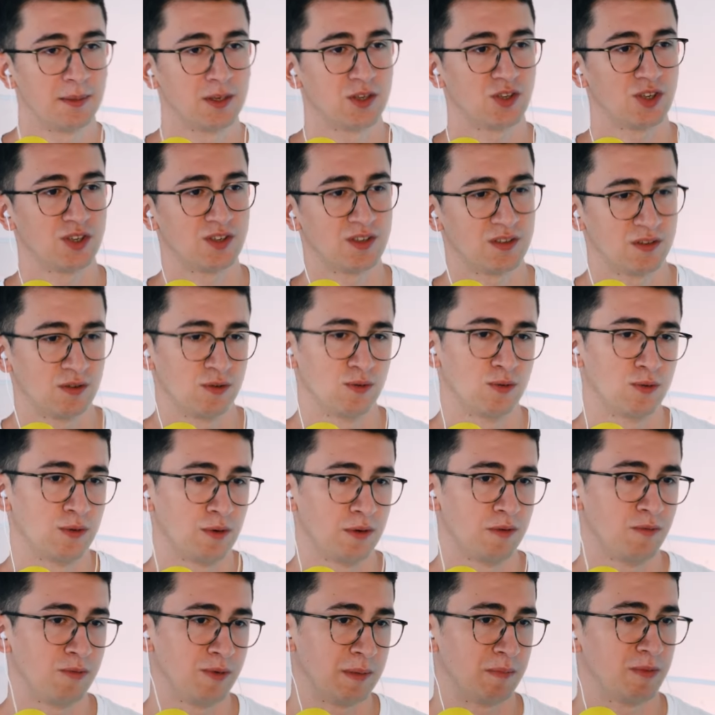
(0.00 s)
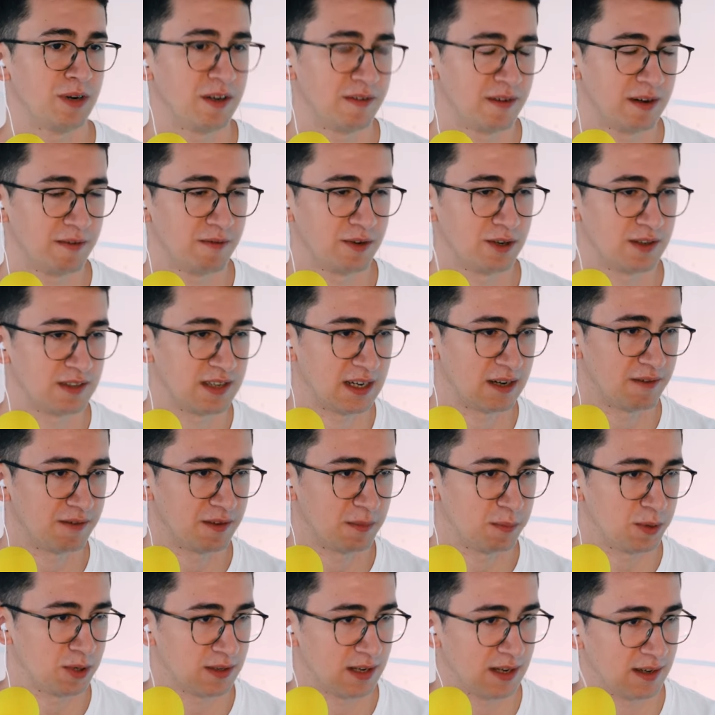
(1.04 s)
But just to briefly, for the sake
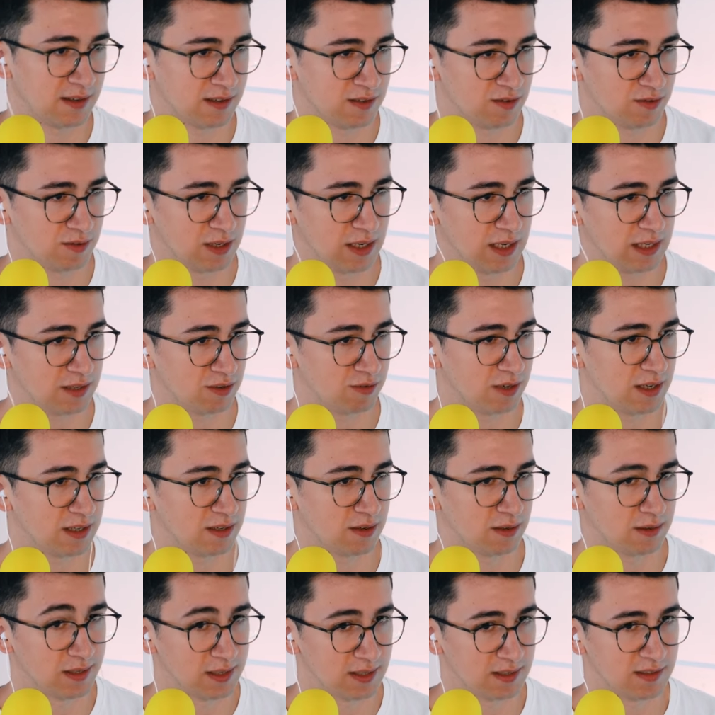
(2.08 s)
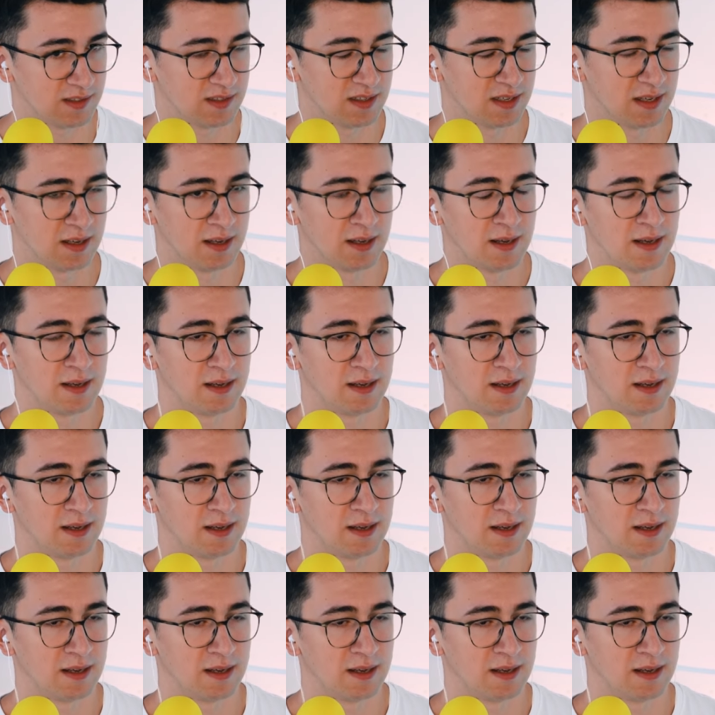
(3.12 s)
of the podcast, reiterate on this,